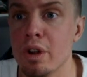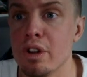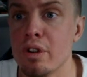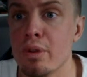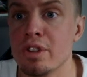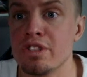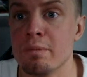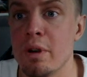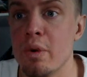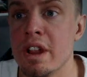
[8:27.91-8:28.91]
What are your thoughts
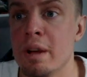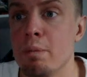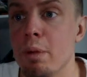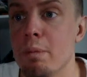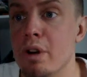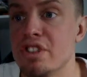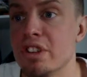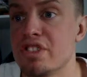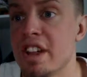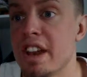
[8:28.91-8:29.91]
on Maria, Paul
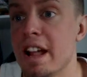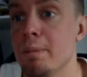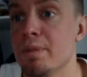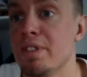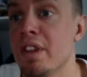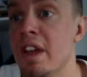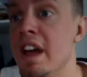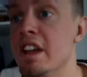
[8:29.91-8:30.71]
Burchill, Shane Helms,